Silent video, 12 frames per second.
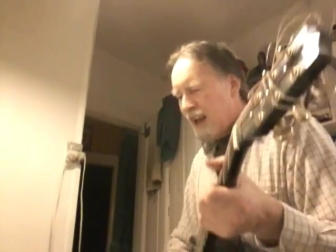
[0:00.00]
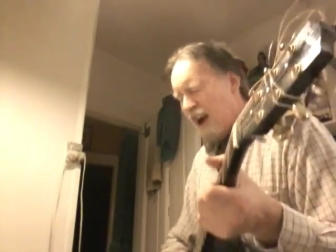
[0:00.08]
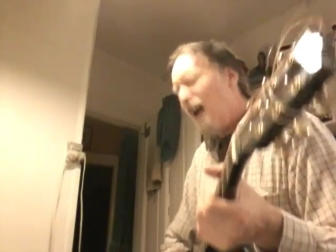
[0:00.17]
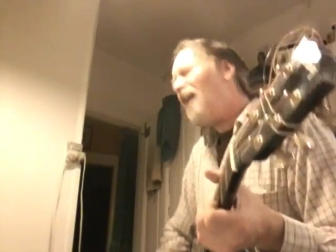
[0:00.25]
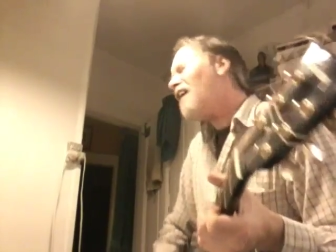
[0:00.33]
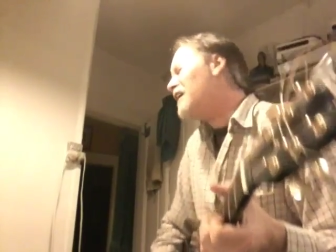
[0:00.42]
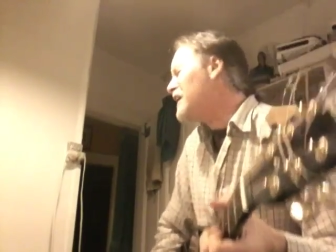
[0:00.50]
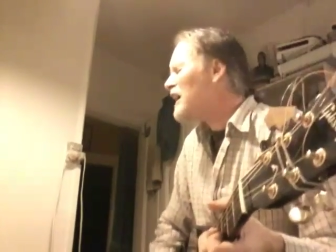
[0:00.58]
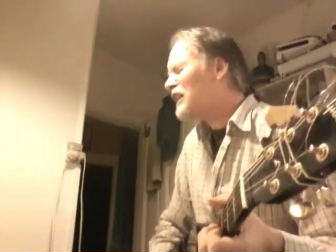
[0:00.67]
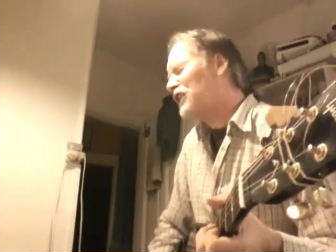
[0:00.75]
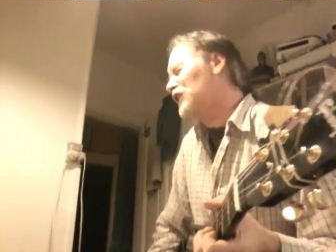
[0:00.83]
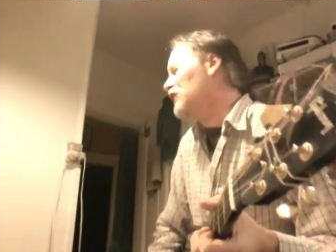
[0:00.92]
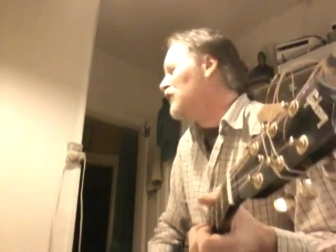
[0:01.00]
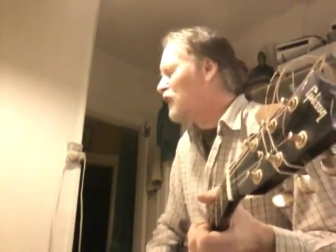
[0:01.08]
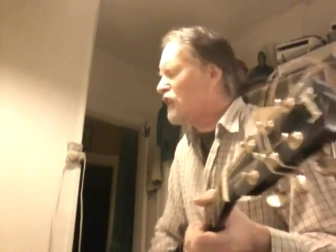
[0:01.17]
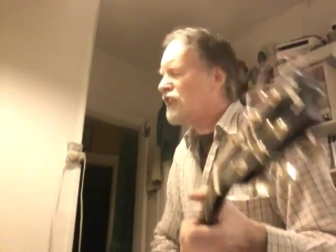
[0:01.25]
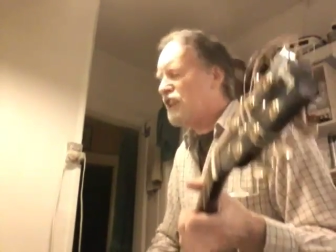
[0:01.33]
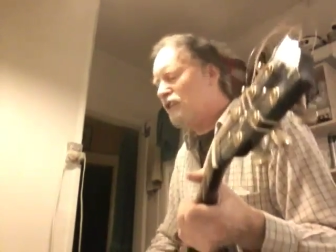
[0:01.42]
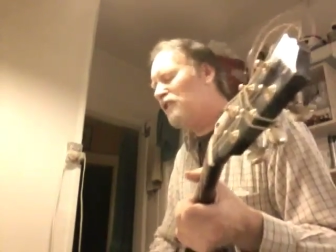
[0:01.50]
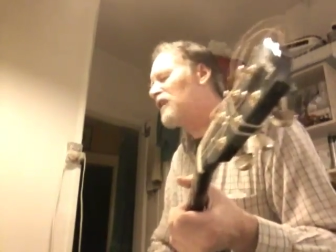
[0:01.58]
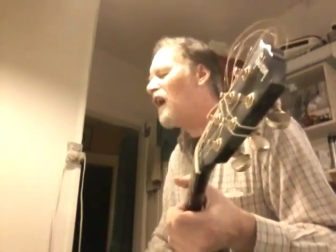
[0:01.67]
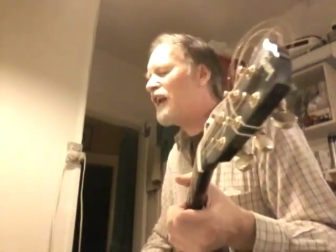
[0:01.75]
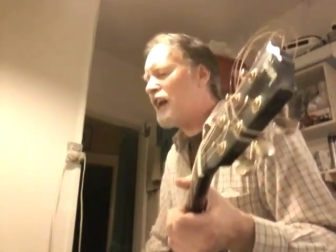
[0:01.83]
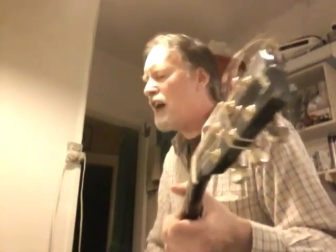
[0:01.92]
Oh yes indeed, you're
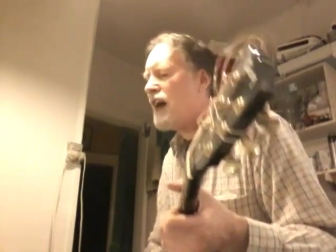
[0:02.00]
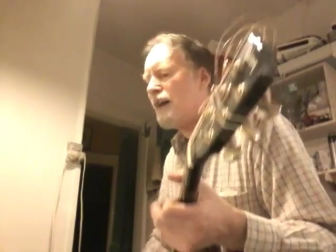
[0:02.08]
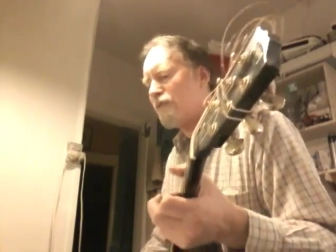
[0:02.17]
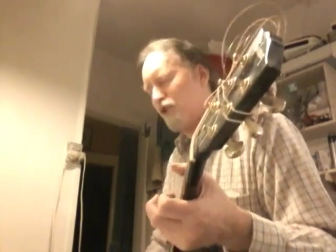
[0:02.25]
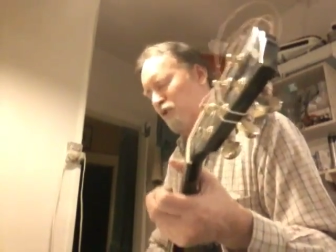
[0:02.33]
gonna have